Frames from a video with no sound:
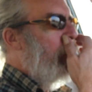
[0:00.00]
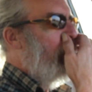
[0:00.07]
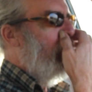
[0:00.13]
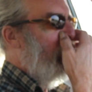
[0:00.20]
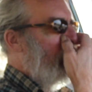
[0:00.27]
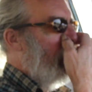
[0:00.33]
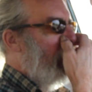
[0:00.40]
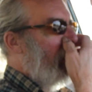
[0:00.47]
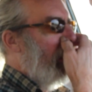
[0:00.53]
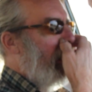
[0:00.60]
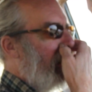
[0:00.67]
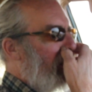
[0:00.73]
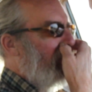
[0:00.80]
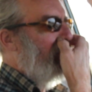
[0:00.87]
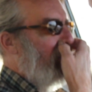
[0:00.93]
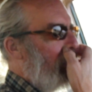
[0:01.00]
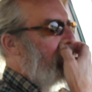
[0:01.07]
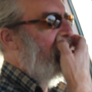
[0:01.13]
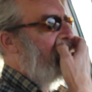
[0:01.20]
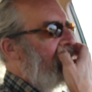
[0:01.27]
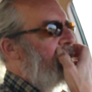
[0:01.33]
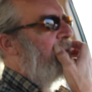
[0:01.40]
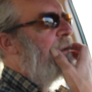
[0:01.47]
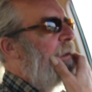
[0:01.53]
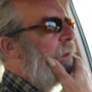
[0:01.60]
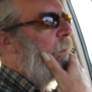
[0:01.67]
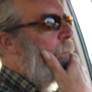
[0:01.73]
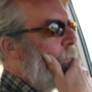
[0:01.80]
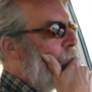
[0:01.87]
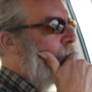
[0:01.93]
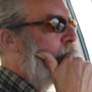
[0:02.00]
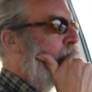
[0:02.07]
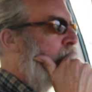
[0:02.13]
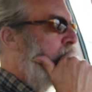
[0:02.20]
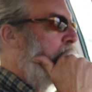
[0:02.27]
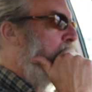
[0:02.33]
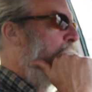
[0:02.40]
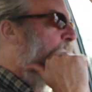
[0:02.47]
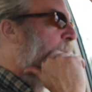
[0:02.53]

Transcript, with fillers: burger gravy, and